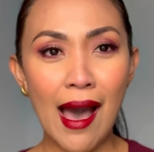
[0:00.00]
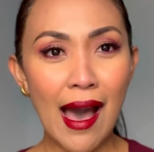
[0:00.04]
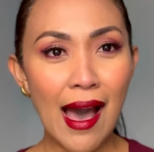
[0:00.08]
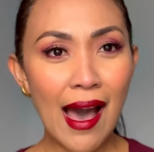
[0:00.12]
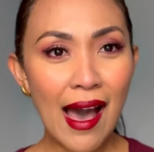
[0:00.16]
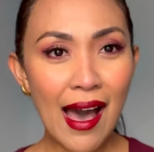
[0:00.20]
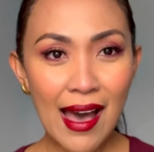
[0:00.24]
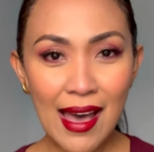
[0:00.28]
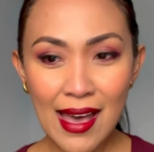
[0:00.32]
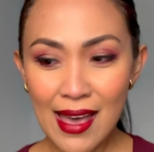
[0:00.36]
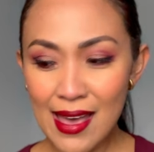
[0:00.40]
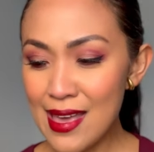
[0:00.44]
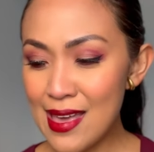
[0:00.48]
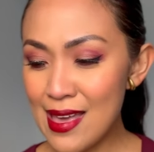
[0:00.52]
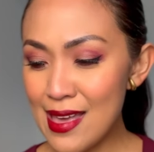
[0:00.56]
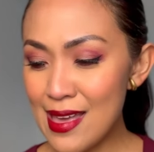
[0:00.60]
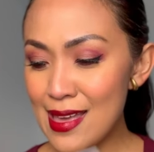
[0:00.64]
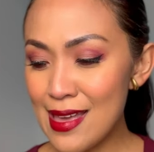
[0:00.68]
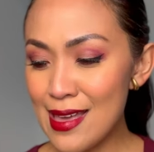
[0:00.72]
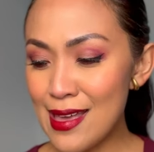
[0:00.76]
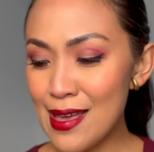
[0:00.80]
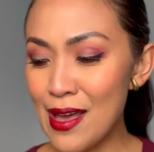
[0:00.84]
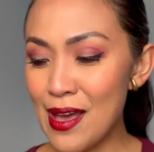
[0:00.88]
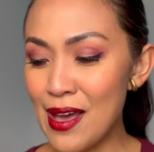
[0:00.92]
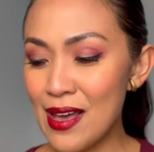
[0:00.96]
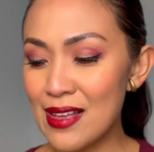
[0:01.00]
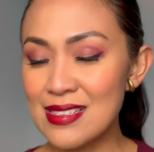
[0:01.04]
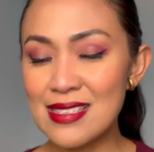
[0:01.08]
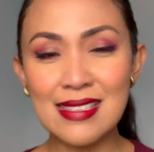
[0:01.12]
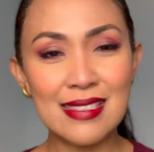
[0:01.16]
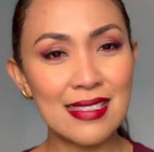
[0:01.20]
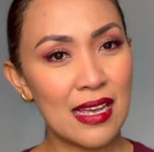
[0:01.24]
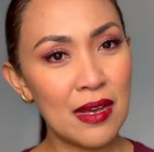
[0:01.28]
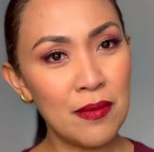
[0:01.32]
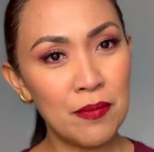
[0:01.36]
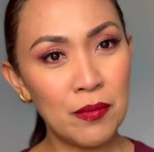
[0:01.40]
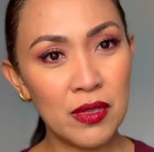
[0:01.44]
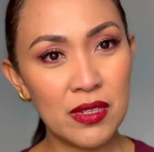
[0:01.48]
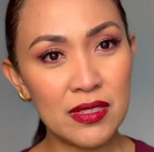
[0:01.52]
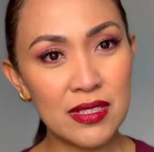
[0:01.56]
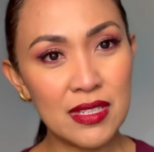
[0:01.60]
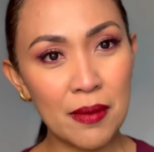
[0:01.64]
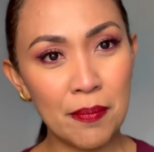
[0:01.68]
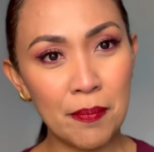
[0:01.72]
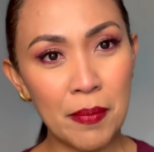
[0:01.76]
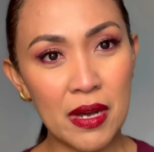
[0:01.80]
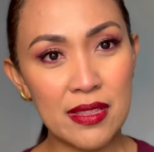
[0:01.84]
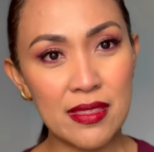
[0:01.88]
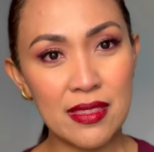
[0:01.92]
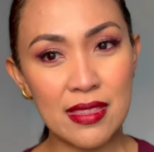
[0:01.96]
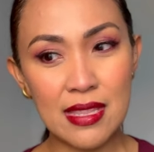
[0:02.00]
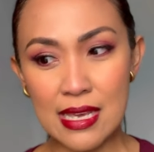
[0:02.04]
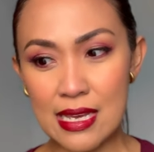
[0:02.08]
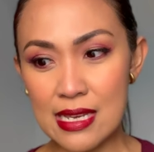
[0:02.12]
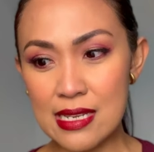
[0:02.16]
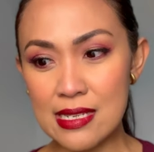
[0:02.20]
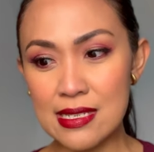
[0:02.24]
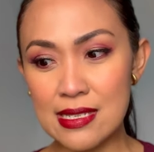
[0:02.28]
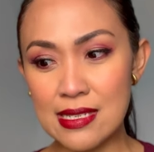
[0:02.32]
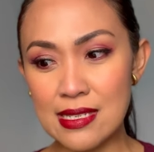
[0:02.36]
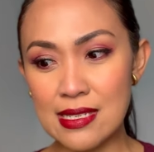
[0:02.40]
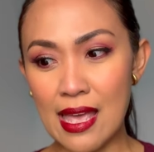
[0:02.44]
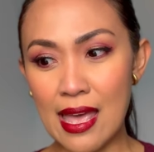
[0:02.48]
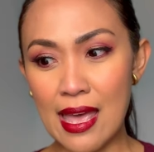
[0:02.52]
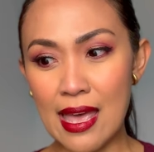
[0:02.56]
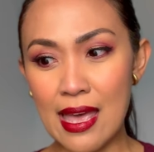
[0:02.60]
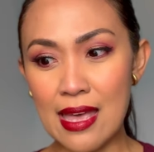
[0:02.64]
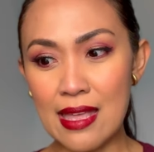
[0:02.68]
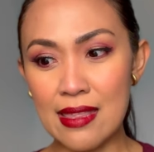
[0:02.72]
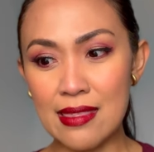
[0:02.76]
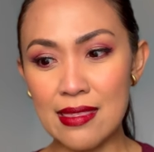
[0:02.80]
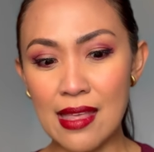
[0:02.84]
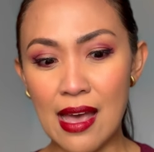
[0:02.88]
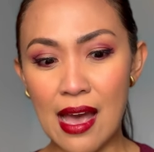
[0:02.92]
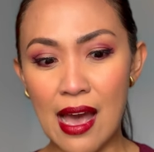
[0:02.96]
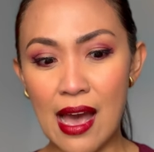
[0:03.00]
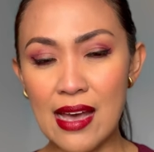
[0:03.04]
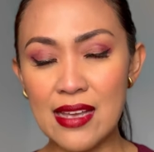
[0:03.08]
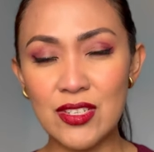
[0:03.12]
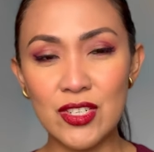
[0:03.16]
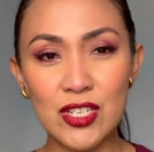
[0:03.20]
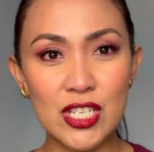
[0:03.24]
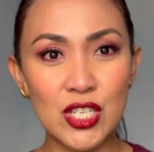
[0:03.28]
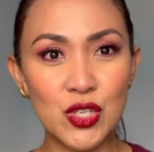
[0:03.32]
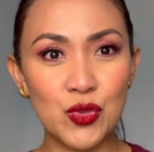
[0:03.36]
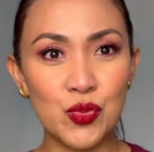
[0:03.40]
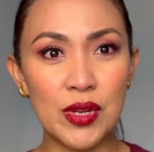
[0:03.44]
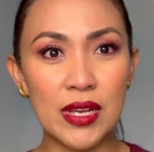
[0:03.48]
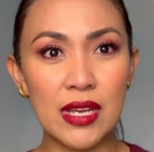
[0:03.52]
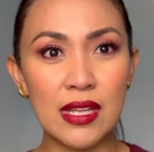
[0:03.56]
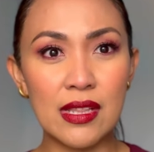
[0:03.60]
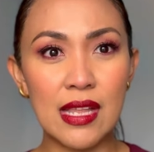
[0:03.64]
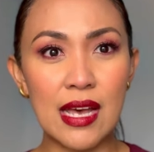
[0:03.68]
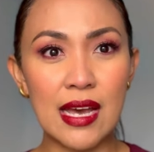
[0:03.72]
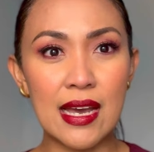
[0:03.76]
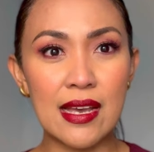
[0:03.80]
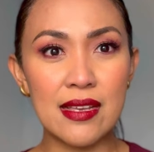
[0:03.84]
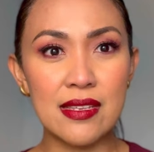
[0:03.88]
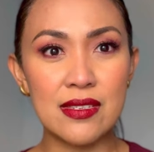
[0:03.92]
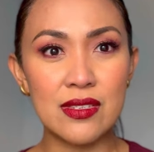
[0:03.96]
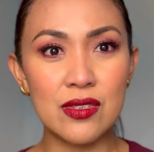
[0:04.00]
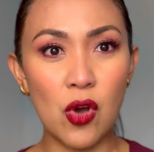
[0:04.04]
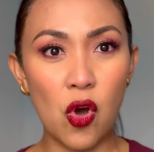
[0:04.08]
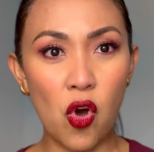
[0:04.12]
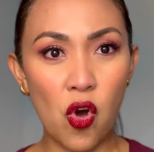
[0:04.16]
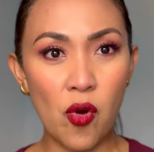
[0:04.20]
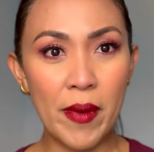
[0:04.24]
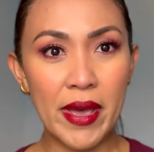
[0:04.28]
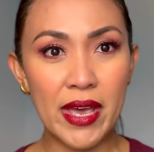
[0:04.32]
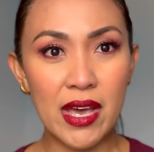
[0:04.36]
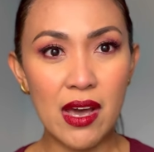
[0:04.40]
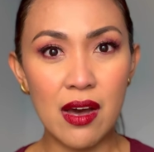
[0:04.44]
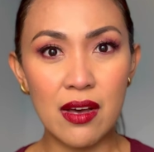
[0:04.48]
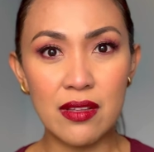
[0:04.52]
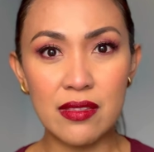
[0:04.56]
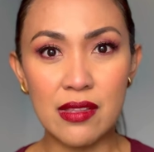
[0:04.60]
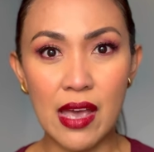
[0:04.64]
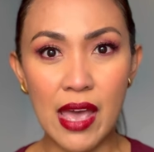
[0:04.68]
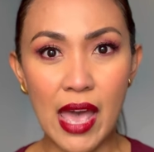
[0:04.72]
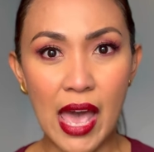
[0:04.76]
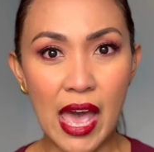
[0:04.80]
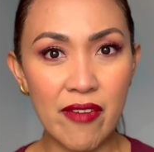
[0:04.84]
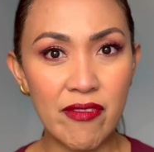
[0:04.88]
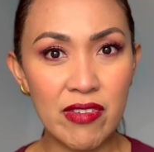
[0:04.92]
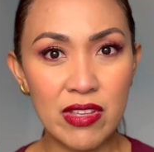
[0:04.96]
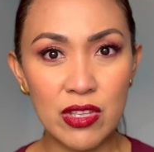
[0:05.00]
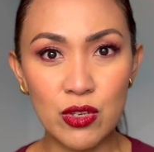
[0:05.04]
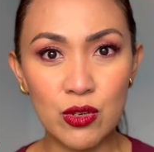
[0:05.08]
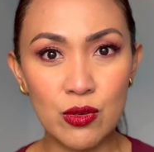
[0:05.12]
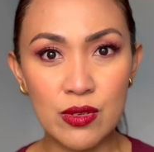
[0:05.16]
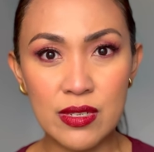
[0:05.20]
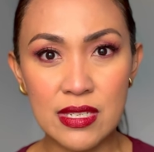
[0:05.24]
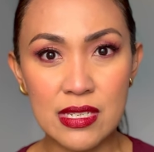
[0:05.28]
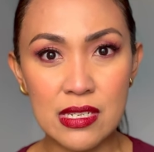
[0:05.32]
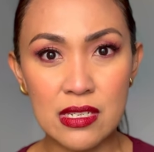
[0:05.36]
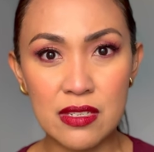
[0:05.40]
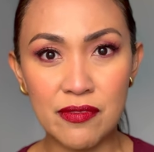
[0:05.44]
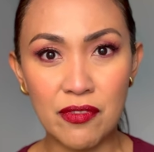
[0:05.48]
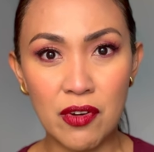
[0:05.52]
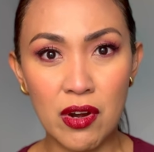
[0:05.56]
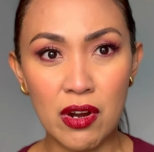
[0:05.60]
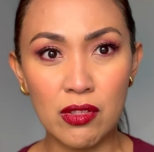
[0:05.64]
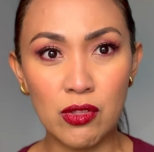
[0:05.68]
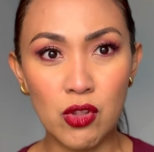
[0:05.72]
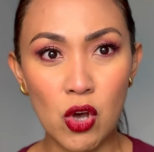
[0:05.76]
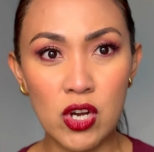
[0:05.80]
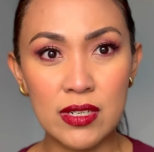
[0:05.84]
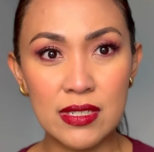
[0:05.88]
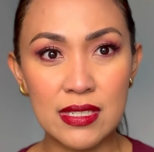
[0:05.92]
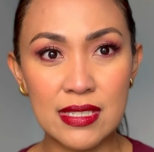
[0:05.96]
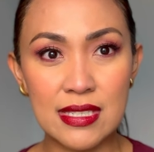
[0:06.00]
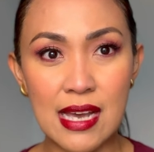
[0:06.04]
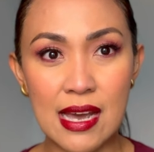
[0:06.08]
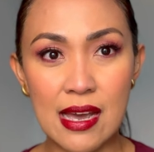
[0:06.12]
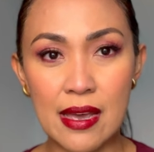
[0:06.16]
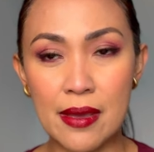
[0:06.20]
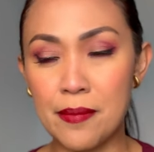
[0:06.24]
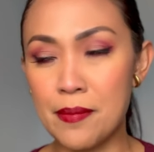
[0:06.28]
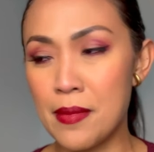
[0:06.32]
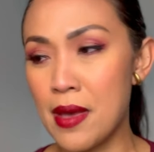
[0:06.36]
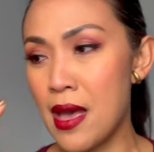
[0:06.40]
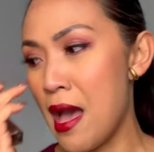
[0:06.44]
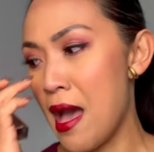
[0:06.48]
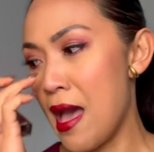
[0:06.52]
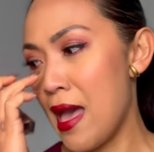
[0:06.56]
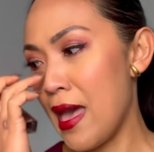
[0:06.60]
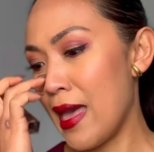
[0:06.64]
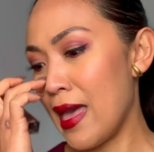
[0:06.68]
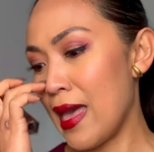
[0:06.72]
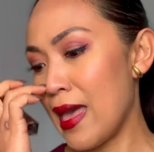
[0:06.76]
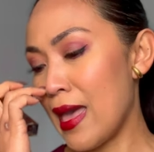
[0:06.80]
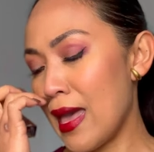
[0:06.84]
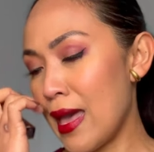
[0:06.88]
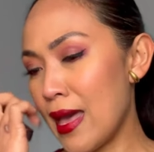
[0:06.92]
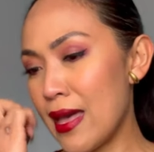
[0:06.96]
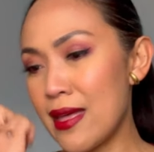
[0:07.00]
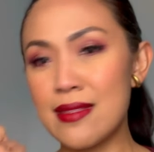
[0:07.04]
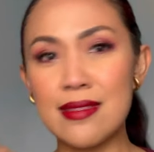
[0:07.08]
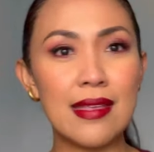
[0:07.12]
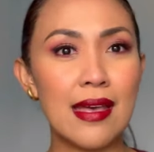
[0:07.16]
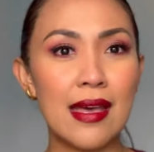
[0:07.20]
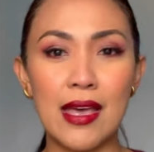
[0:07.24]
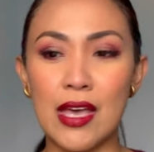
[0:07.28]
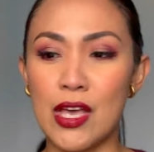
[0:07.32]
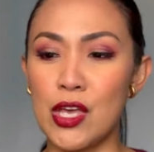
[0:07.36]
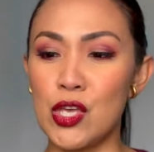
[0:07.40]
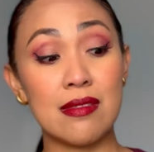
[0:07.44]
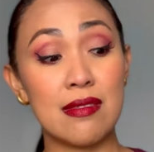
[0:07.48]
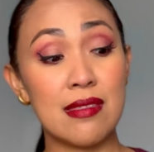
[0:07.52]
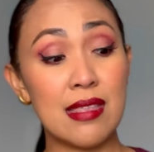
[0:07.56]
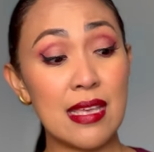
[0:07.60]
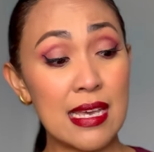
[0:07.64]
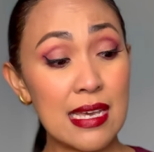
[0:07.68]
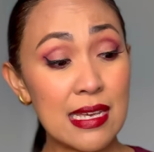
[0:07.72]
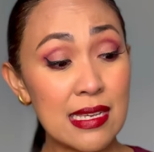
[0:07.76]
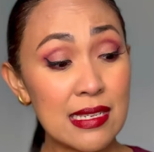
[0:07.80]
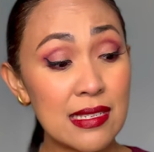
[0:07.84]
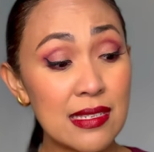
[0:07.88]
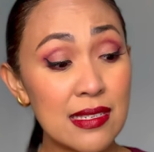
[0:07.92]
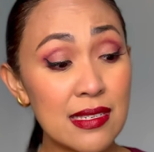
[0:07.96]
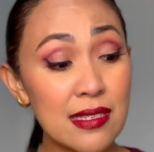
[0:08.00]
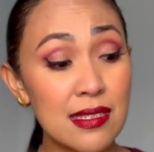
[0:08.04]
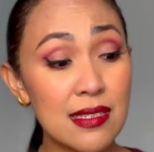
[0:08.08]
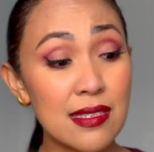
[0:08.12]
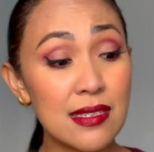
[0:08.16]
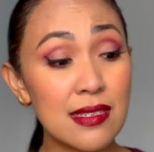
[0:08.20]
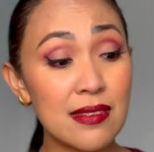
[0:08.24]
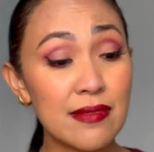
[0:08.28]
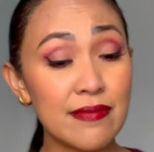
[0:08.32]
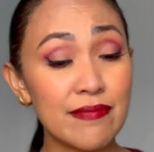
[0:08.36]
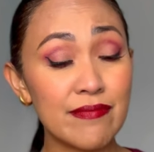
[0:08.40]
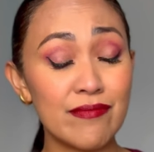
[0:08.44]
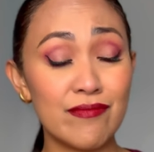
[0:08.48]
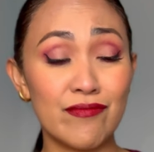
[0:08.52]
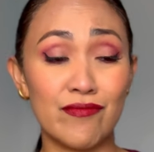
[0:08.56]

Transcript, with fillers: I stumbled upon this, and I just realized, oh my God, I haven't used this for a long time. And this